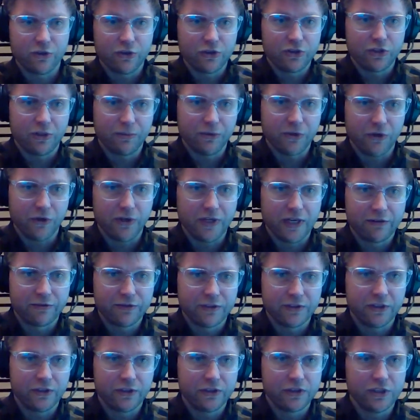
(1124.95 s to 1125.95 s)
or stop going
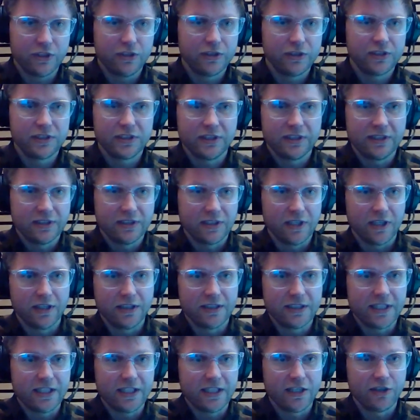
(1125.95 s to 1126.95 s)
after those users
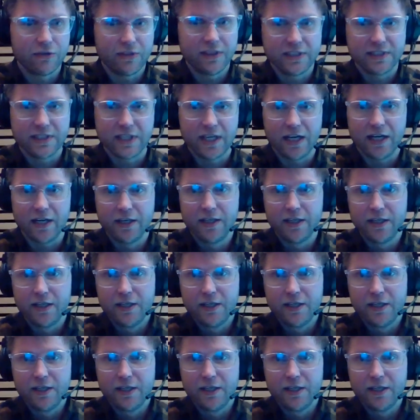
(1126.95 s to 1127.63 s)
and decrease that.